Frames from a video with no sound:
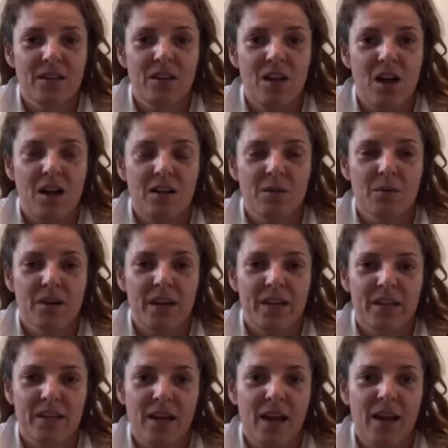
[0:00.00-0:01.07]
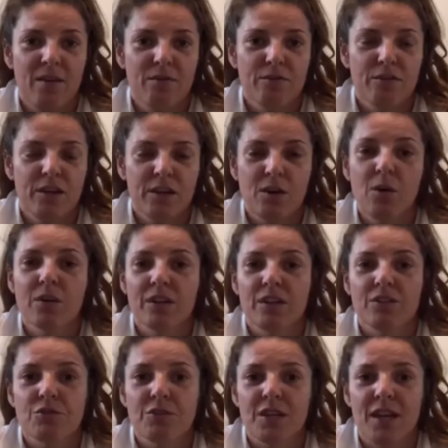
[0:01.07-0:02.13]
o'clock when I can have a
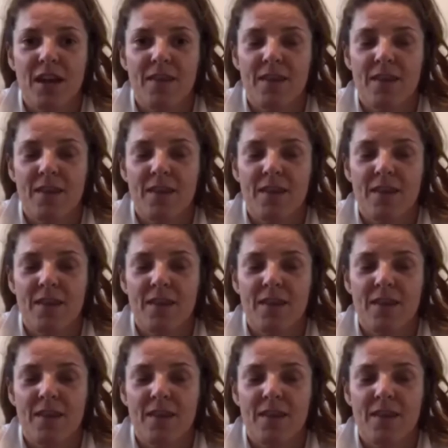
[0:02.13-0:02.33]
coconut drink.